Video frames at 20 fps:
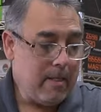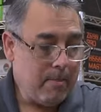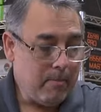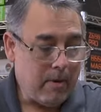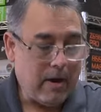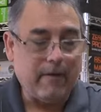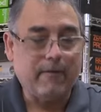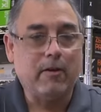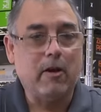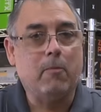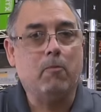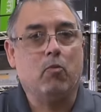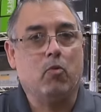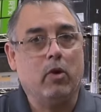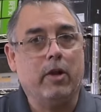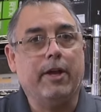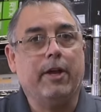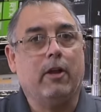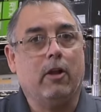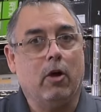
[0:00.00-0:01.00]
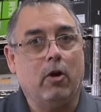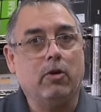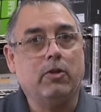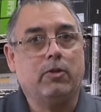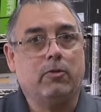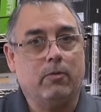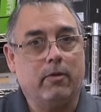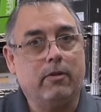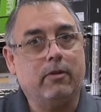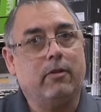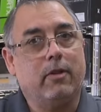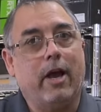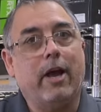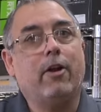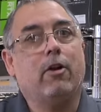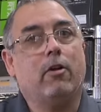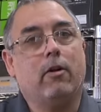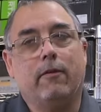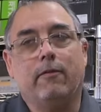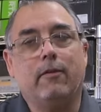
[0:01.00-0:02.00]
But I've come really close with lighter,